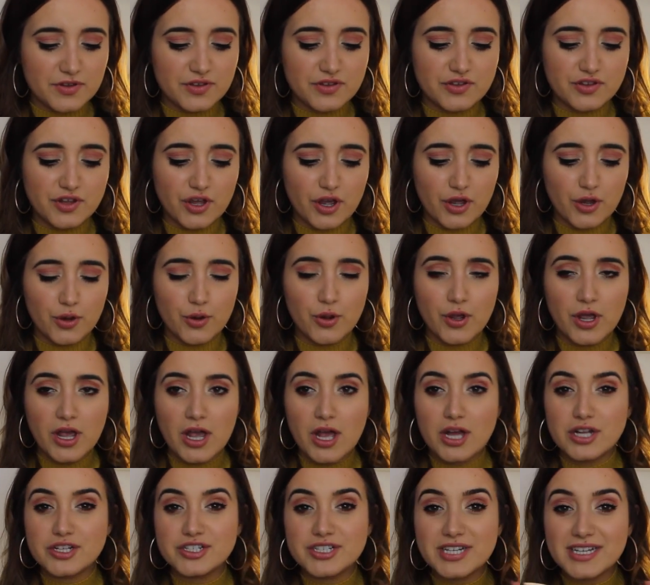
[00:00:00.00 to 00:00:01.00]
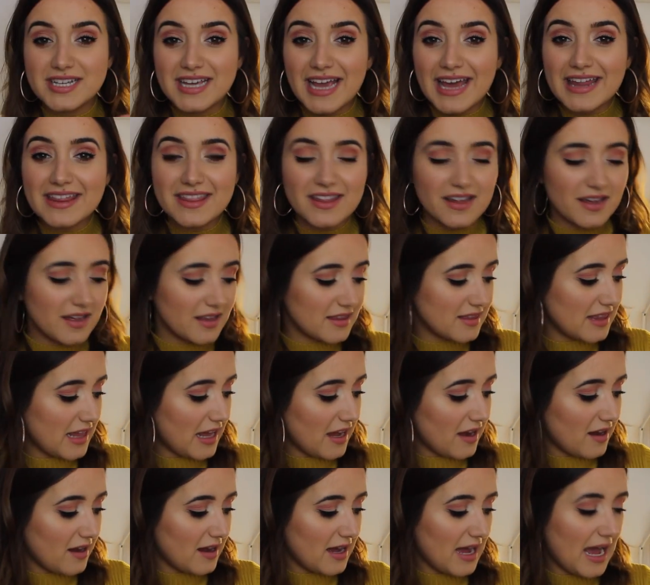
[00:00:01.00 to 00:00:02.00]
So together
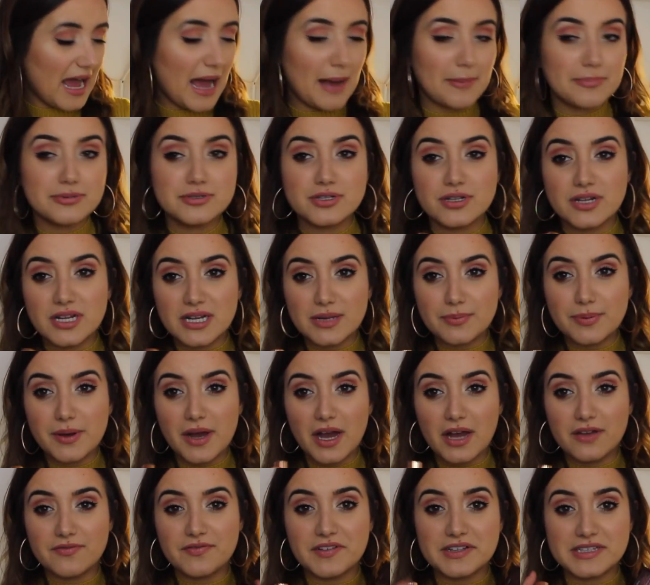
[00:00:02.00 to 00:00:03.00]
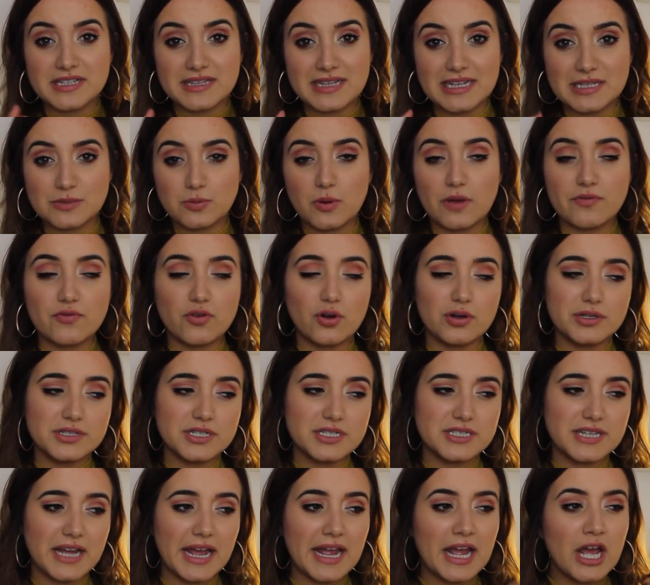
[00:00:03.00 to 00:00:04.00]
they are absolutely perfect, and that's what I've got on
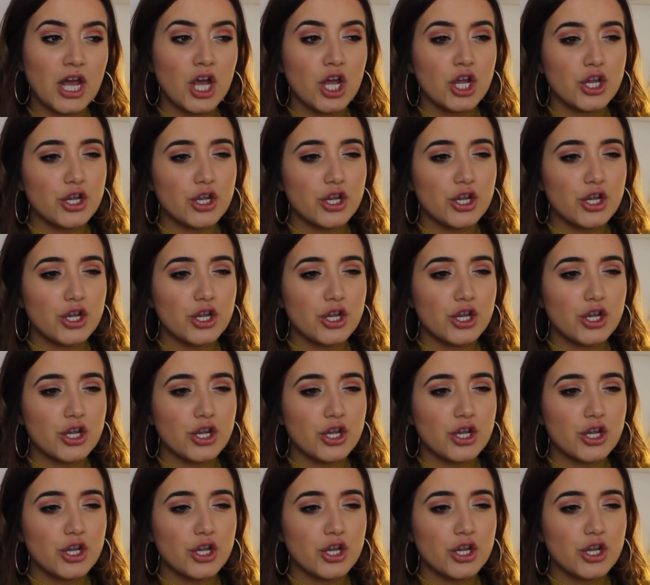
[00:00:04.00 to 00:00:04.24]
today.